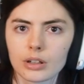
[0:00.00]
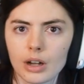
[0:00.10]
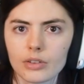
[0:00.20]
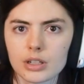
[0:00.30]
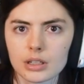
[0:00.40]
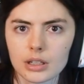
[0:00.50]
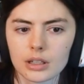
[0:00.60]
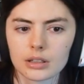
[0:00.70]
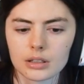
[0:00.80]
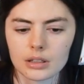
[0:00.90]

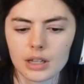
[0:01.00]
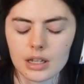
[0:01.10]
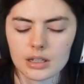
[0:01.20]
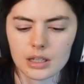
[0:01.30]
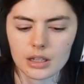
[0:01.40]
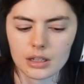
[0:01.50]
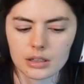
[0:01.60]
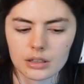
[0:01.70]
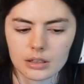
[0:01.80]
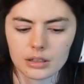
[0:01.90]
obviously, as a
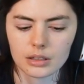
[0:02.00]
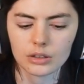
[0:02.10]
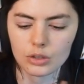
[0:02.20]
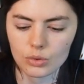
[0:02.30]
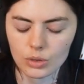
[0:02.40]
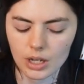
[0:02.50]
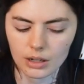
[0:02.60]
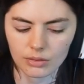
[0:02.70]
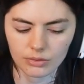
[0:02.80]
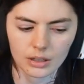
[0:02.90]
new
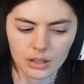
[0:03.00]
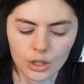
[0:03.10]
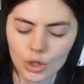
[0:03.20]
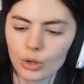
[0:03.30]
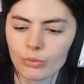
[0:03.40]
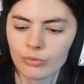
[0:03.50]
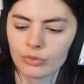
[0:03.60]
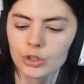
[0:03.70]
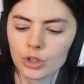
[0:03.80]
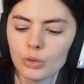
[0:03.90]
kind of, a good
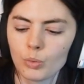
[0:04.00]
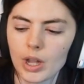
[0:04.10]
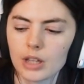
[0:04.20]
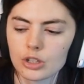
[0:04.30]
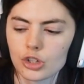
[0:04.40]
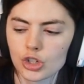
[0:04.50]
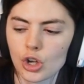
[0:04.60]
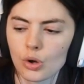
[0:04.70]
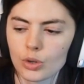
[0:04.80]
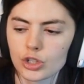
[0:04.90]
way to
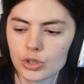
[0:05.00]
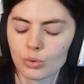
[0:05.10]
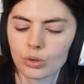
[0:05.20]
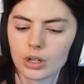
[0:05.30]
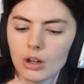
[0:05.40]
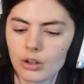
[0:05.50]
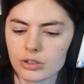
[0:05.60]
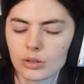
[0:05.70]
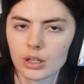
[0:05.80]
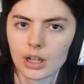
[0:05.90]
show a story
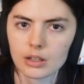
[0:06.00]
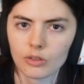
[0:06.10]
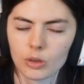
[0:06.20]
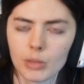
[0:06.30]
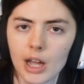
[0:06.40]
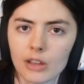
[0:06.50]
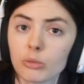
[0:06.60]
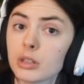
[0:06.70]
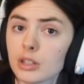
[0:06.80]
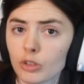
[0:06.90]
also connecting from the past
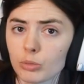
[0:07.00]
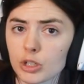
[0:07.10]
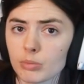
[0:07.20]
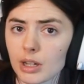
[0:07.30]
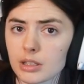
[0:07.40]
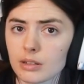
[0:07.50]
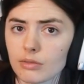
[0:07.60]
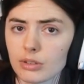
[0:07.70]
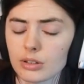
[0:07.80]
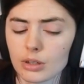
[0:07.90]
from a different
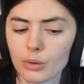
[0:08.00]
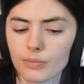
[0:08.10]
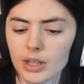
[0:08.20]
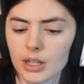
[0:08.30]
perspective. So